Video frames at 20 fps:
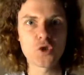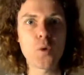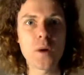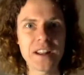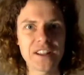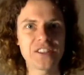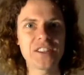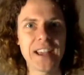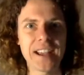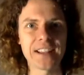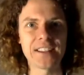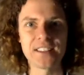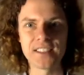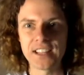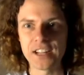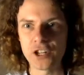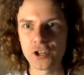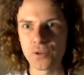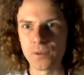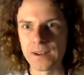22nd
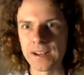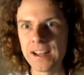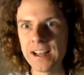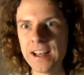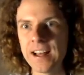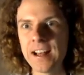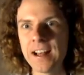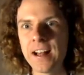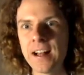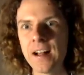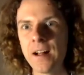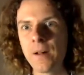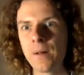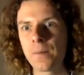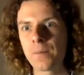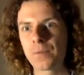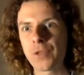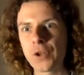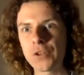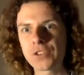century,
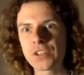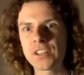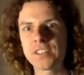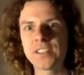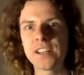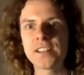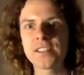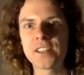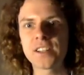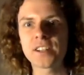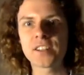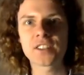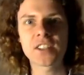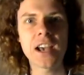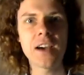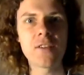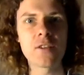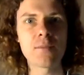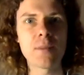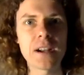those cassettes are
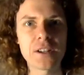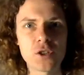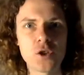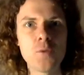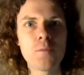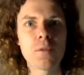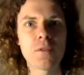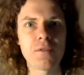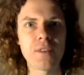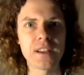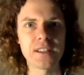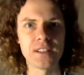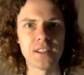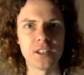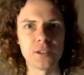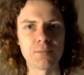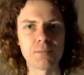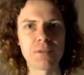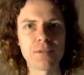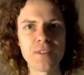discovered by two
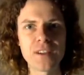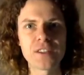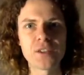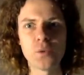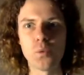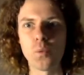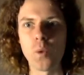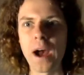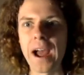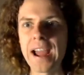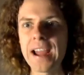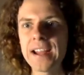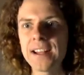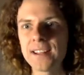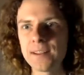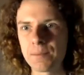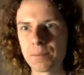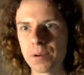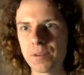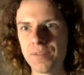professors, Professor Wade
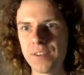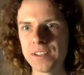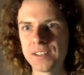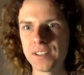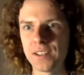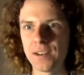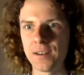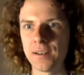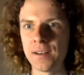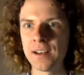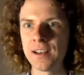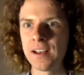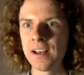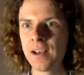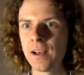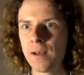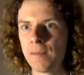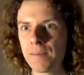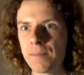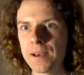and Professor
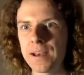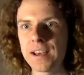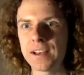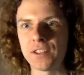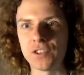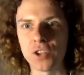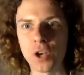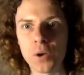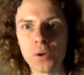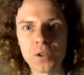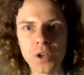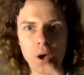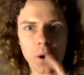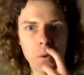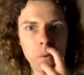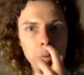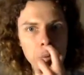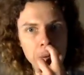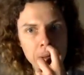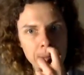
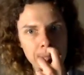Pierzotto.